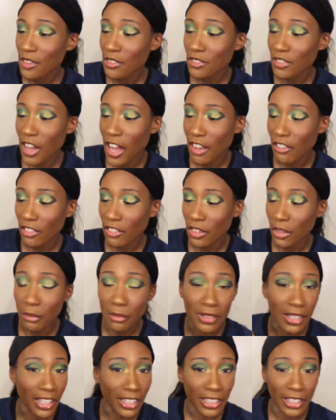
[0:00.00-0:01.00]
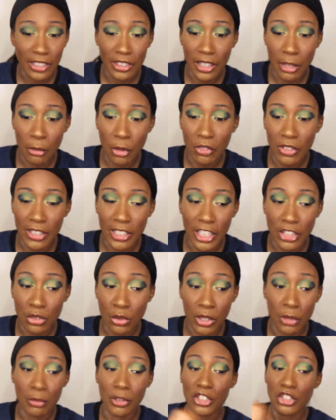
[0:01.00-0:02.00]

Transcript: five of them clearly I'm over-exaggerating,